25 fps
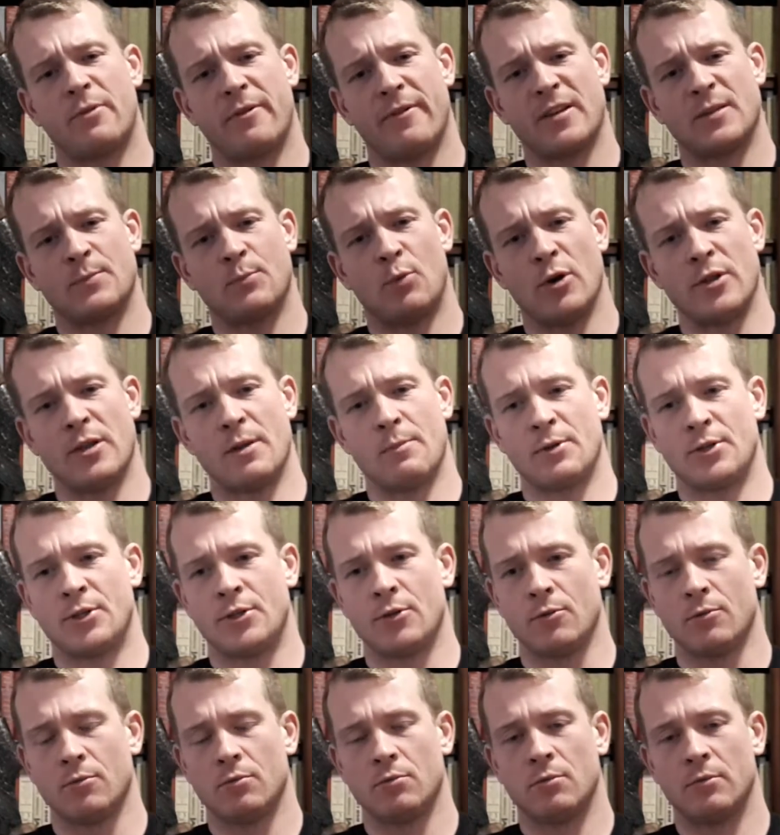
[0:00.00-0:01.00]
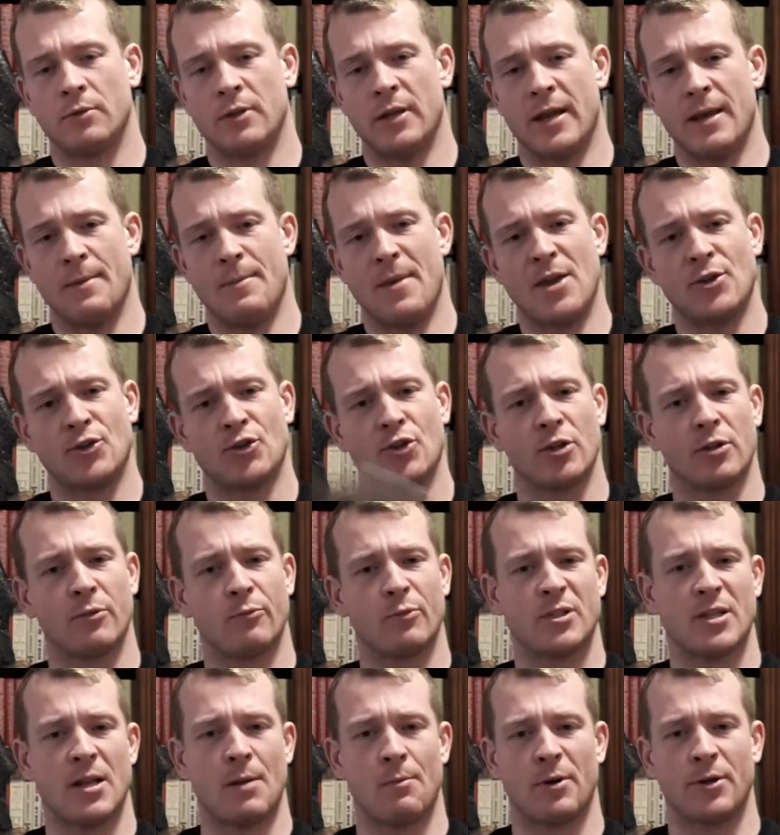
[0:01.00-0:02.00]
previous point number two? Did I mention it
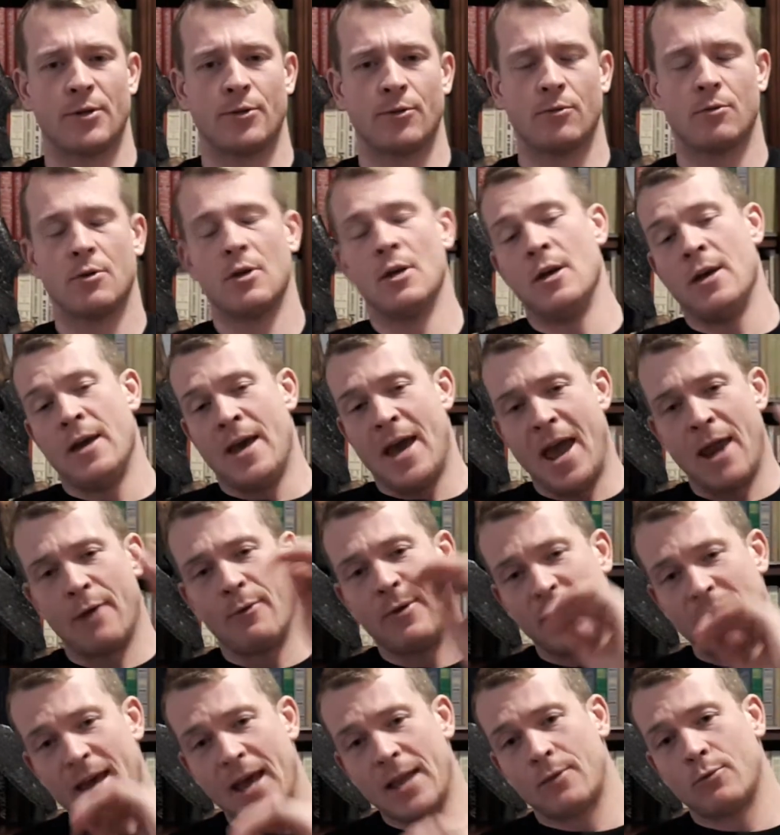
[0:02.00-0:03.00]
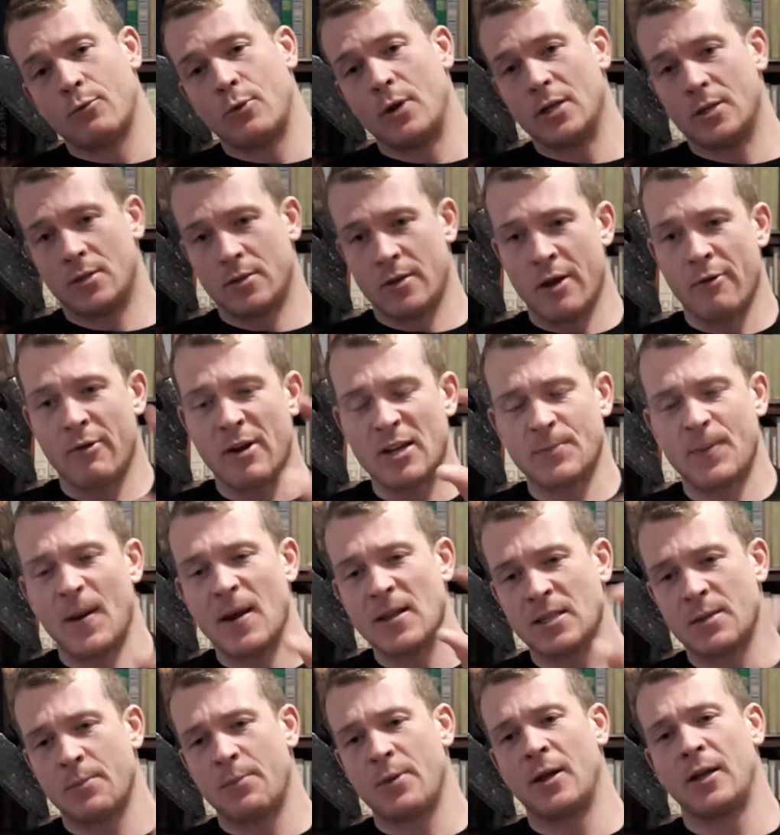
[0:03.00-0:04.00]
was number two? Anyway, that was
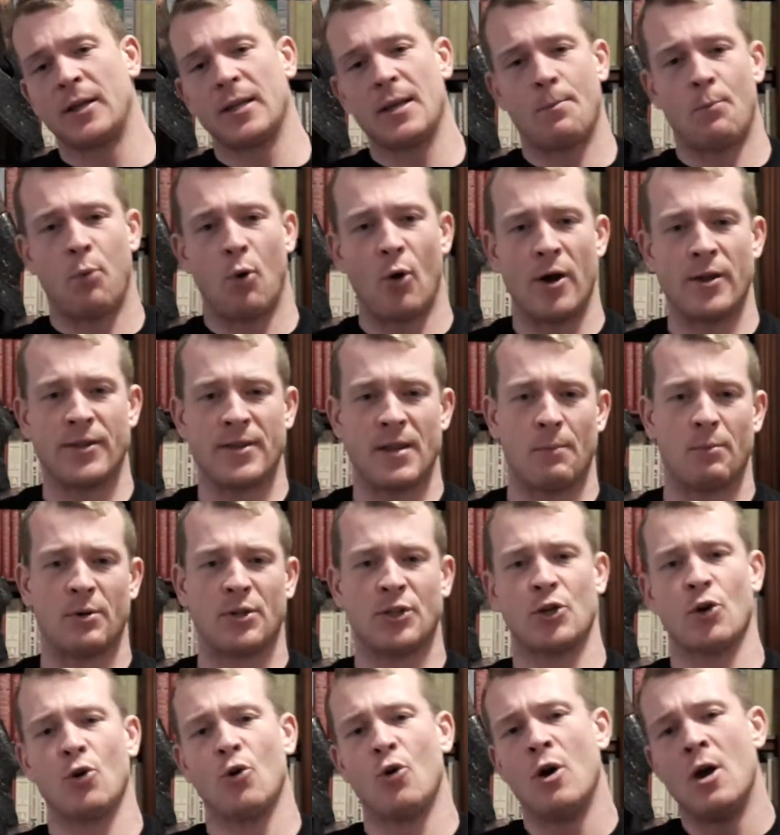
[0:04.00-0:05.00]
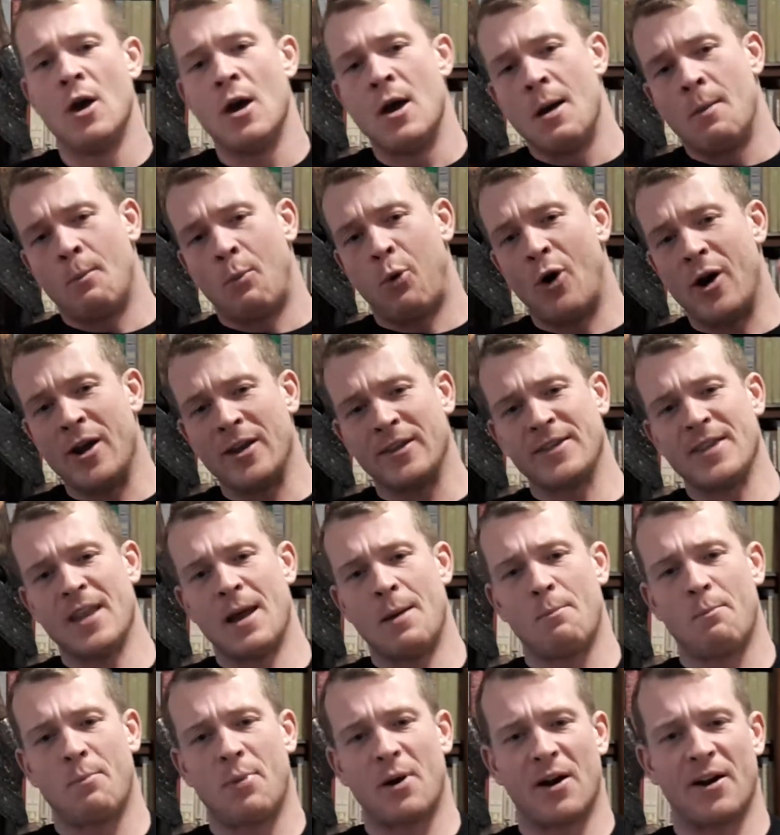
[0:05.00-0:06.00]
irresponsibility, point number two. Point
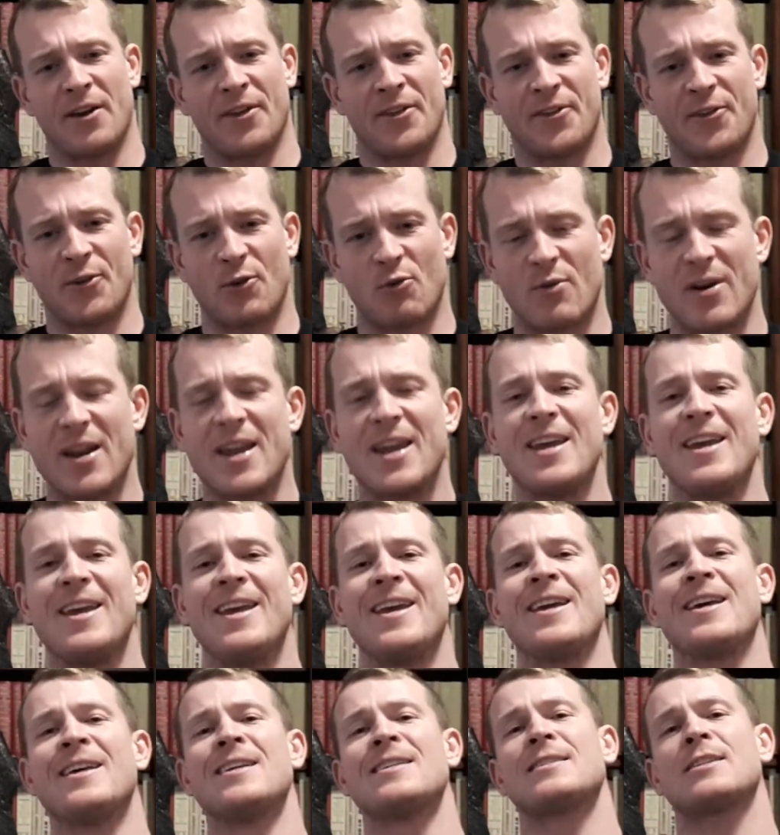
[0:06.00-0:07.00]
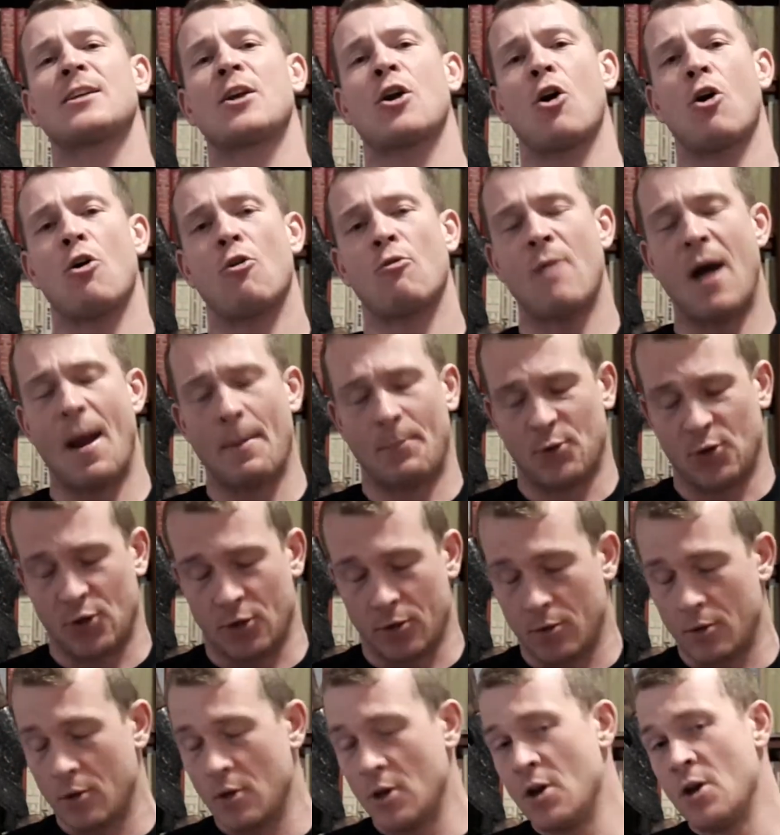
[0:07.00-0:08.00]
number three is
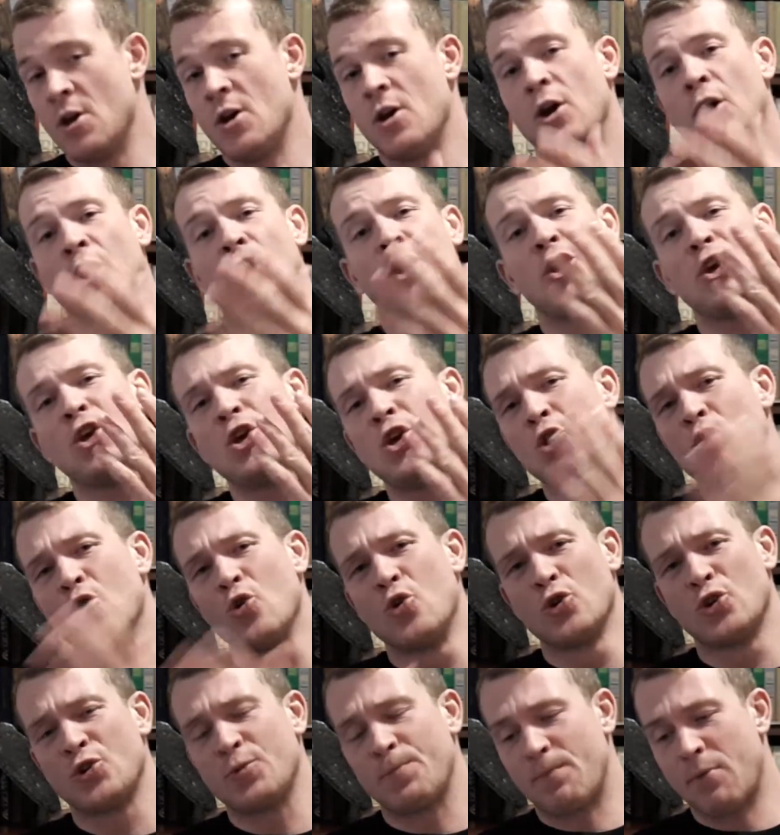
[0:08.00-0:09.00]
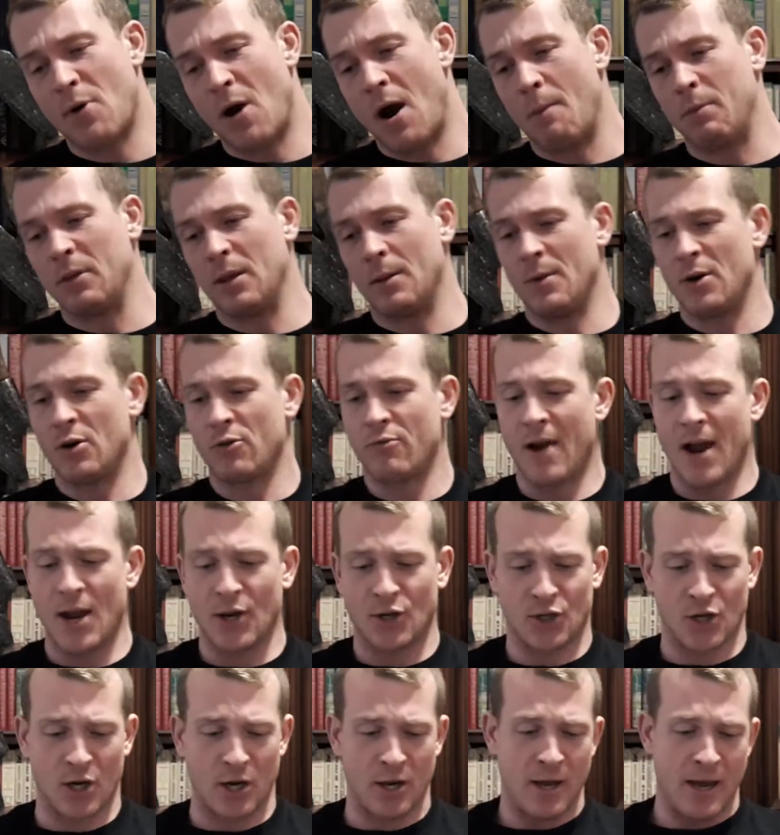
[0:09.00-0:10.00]
corruption. Huge problem in
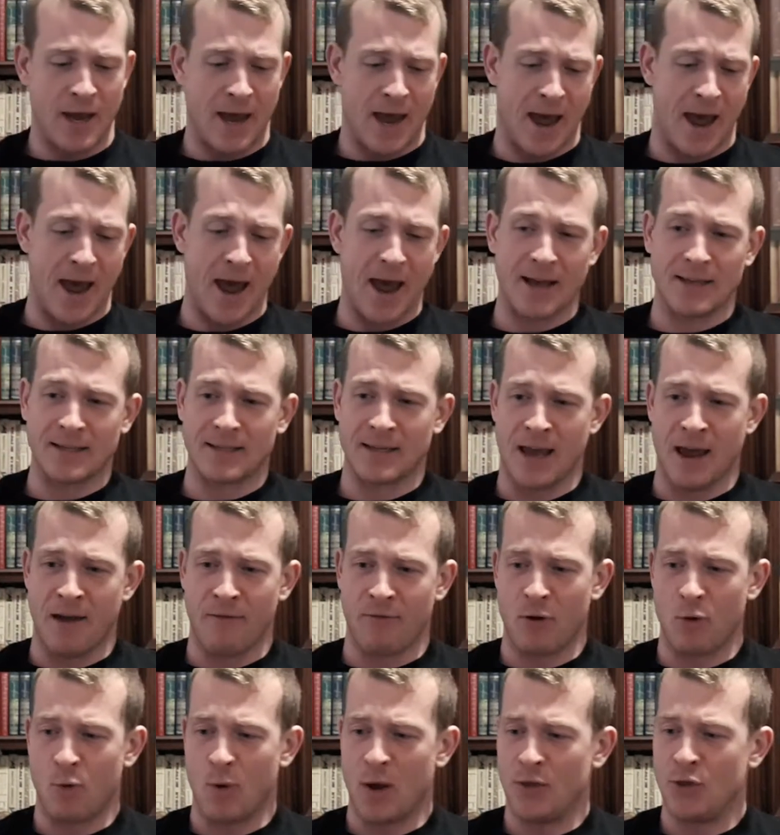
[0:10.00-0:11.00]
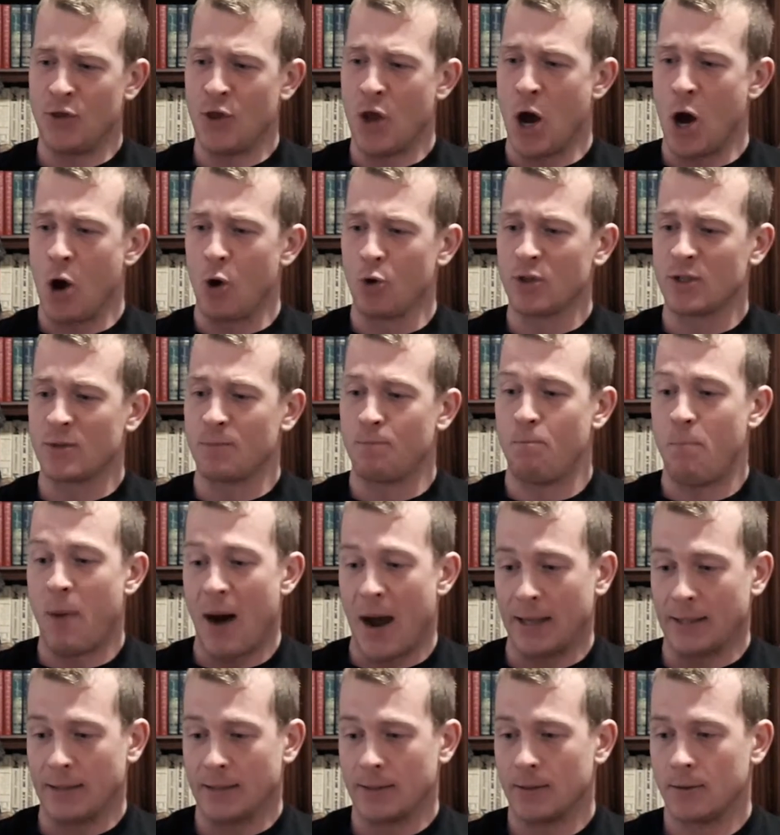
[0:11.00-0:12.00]
Russia, as everyone knows,
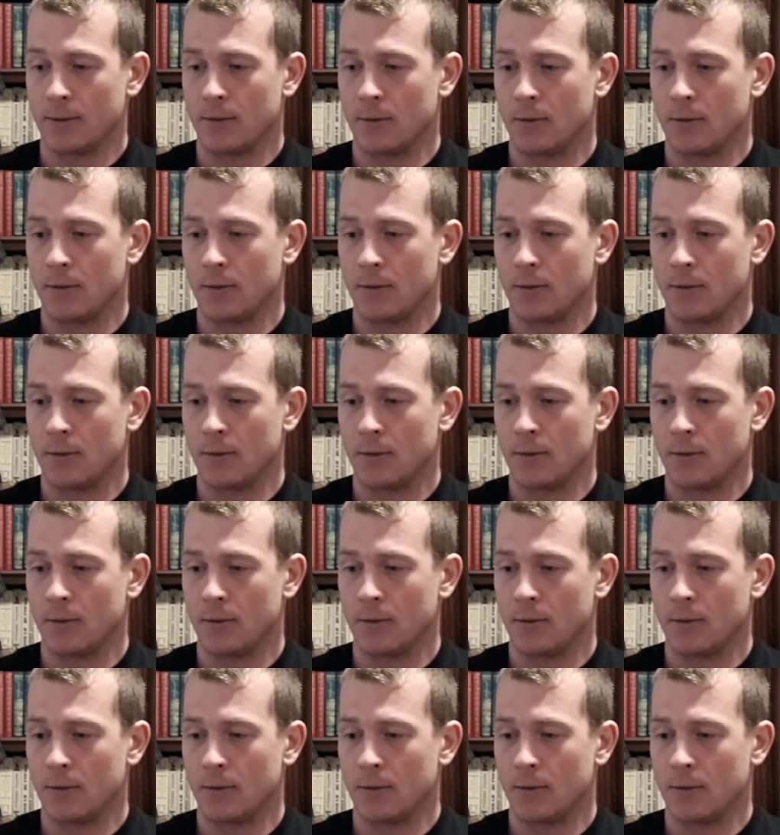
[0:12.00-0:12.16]
but